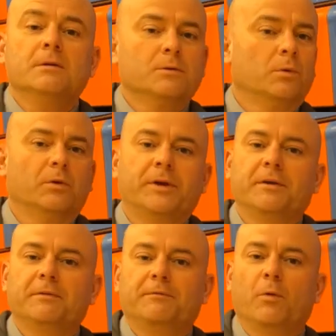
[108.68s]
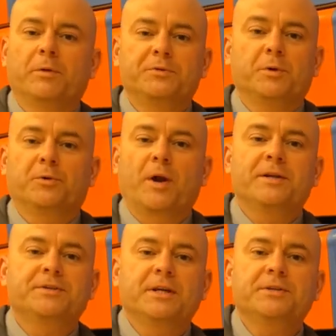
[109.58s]
So we're looking forward to a
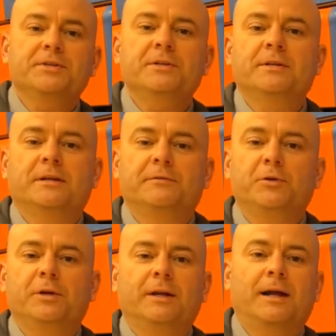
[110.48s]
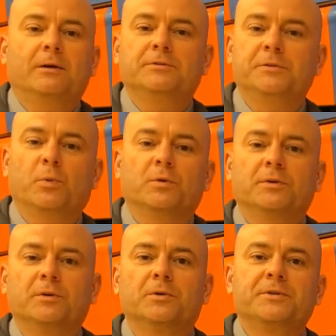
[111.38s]
great season, and if you can get out and support
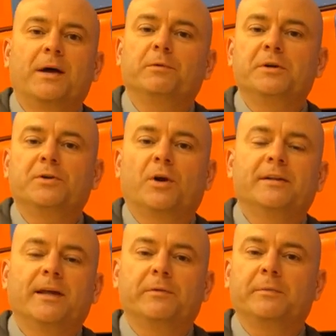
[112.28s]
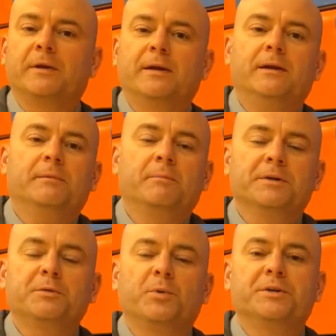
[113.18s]
the girls, that would be great. They would be
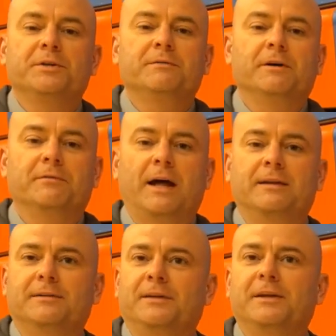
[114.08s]
much appreciative of that.